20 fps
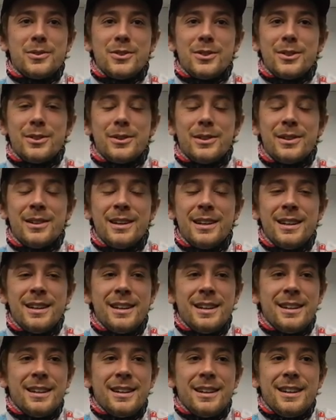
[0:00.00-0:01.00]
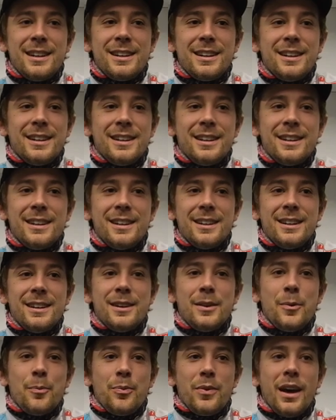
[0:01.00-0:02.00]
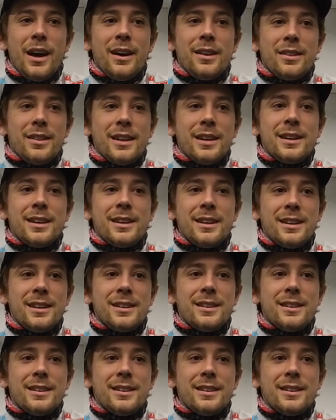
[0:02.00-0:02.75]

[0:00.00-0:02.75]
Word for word: So um, I think